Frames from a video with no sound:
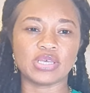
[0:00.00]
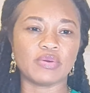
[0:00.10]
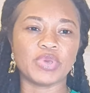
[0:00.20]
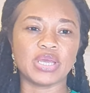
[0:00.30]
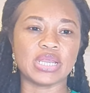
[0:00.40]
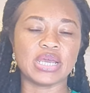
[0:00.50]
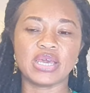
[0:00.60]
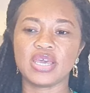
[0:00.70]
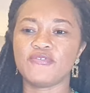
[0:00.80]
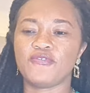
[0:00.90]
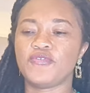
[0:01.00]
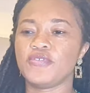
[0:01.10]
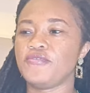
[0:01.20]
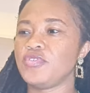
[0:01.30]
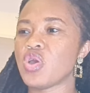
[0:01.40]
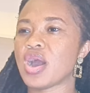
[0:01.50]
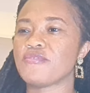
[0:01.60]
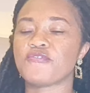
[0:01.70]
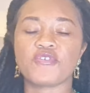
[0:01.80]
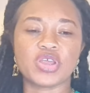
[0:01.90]
I mean, if you are
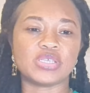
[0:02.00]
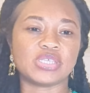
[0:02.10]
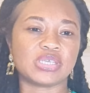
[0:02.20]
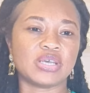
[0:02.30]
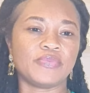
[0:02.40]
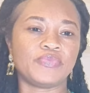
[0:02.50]
friends,